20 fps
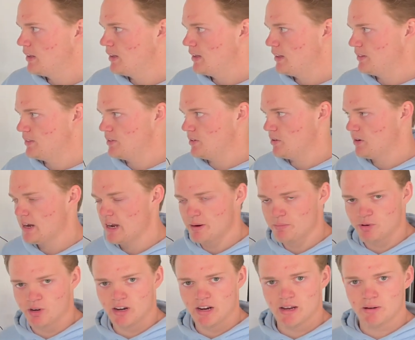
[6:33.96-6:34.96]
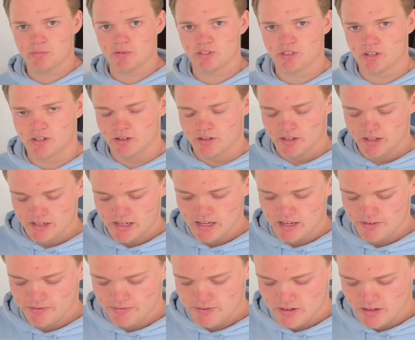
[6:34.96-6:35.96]
And so Abraham is our key
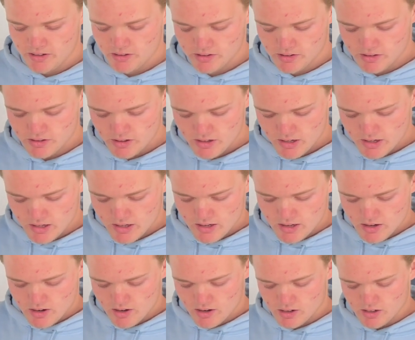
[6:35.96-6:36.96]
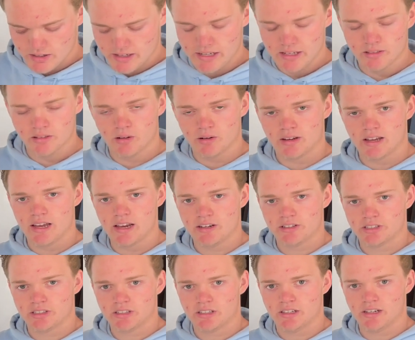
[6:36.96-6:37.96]
figure. Our key
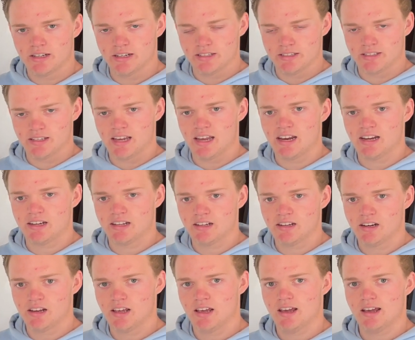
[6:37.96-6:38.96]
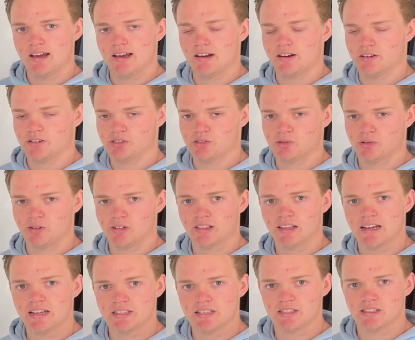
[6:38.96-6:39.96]
location is Canaan, and our
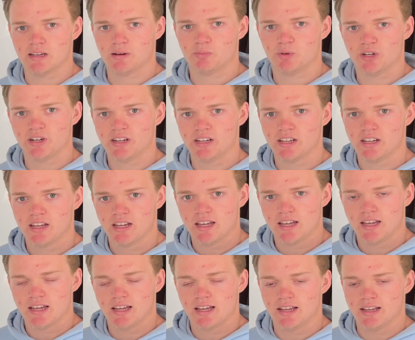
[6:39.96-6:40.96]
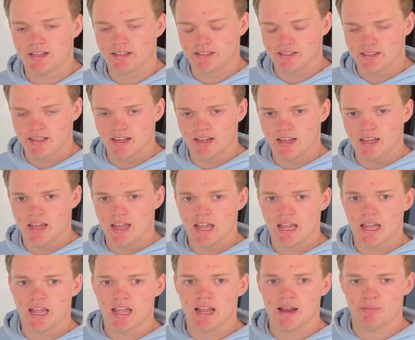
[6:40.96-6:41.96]
storyline summary is that
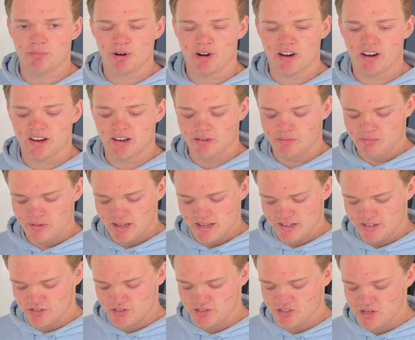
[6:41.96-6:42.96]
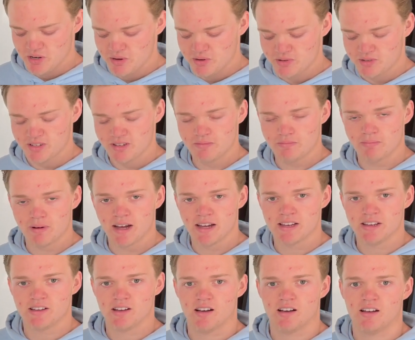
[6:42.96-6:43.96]
Abraham is chosen by
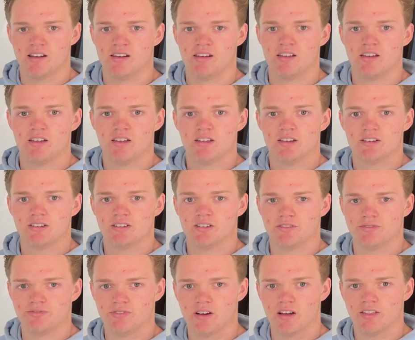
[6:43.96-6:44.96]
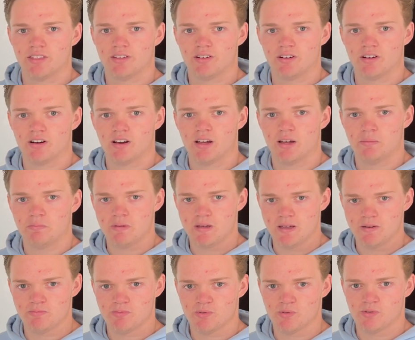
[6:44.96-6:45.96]
God to father a
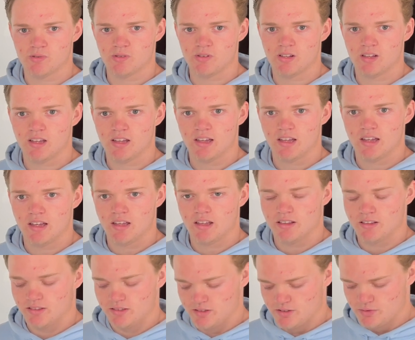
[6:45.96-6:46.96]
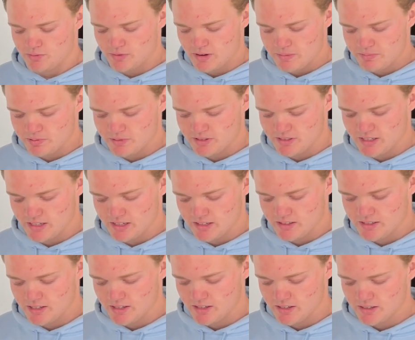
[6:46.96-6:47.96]
people to represent
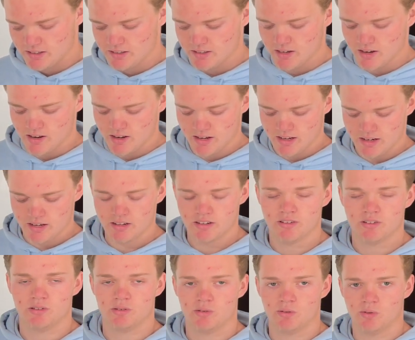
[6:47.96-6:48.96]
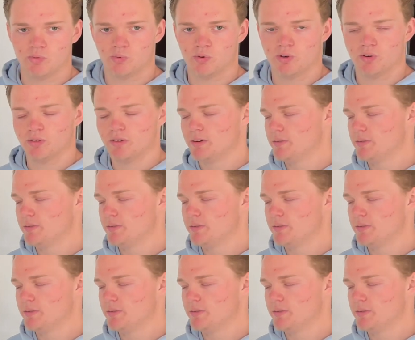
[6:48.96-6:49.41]
God to the world.